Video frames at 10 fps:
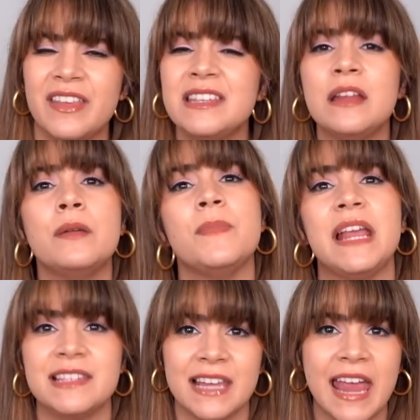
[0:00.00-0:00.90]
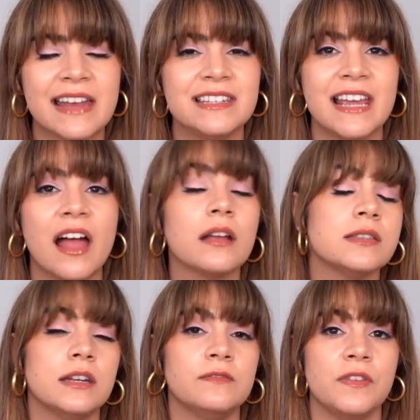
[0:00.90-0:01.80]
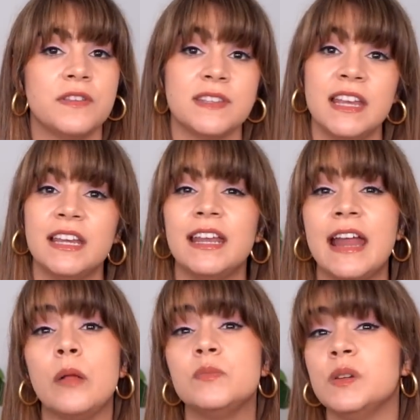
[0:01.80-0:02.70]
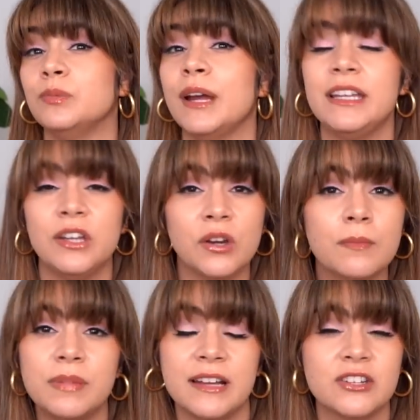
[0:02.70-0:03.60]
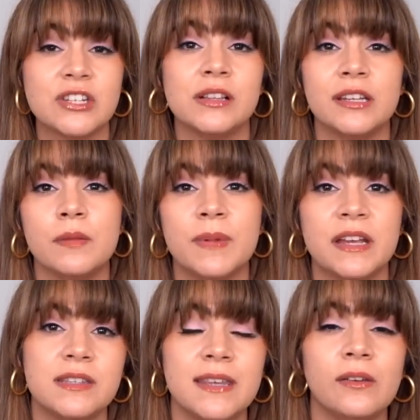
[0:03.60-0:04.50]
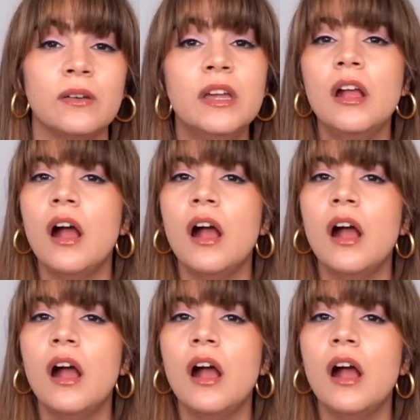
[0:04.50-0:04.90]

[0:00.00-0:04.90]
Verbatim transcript: That's an amazing antioxidant for the skin. It can help to brighten your complexion a little bit too.